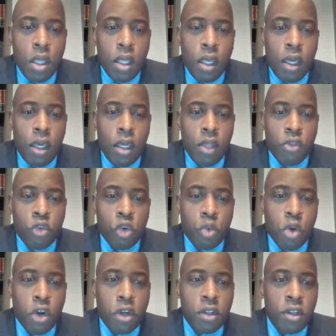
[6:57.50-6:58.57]
And through
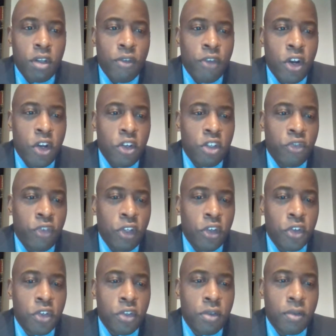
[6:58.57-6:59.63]
working in the various
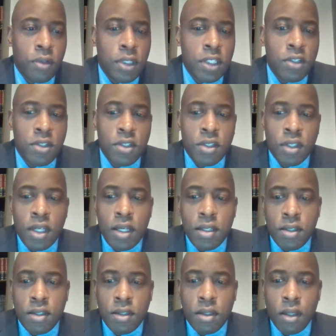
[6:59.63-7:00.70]
fields just
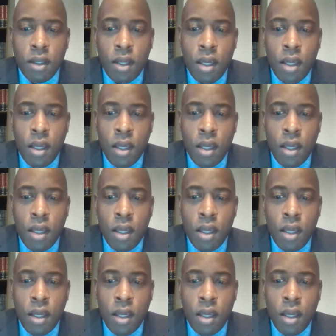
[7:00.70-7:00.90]
discussed,